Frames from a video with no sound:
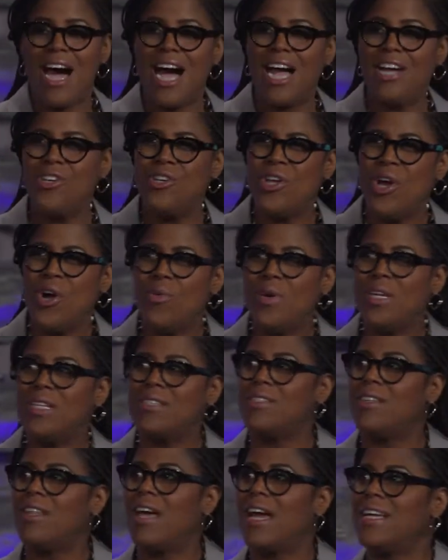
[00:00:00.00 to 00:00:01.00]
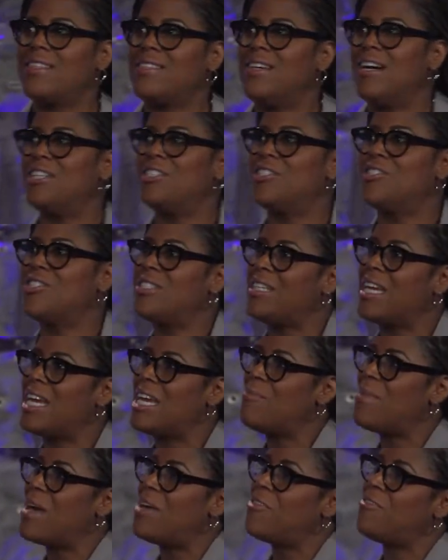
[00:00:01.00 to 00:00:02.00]
I know what it's like to
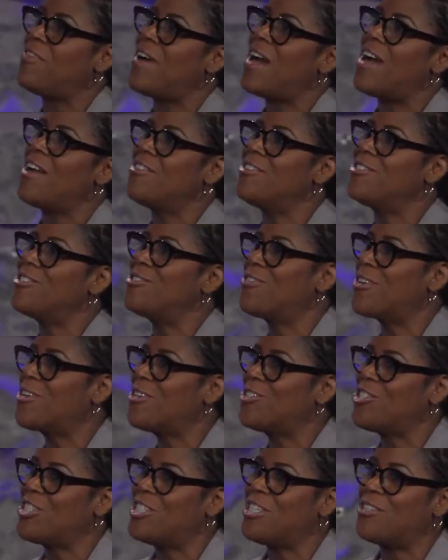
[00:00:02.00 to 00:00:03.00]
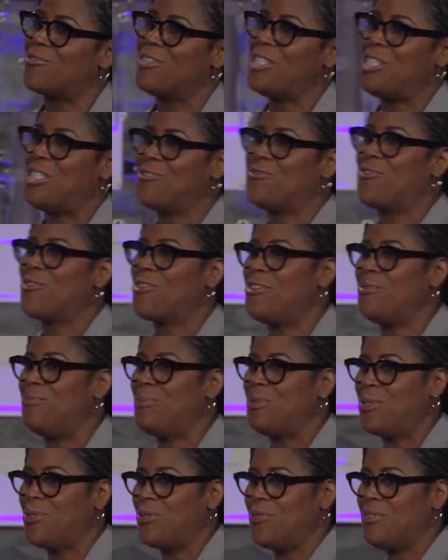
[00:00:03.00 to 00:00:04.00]
understand my father's version of reaching for the
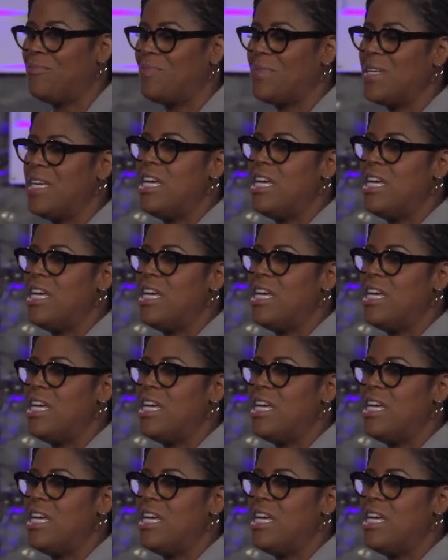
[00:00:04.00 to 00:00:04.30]
moon.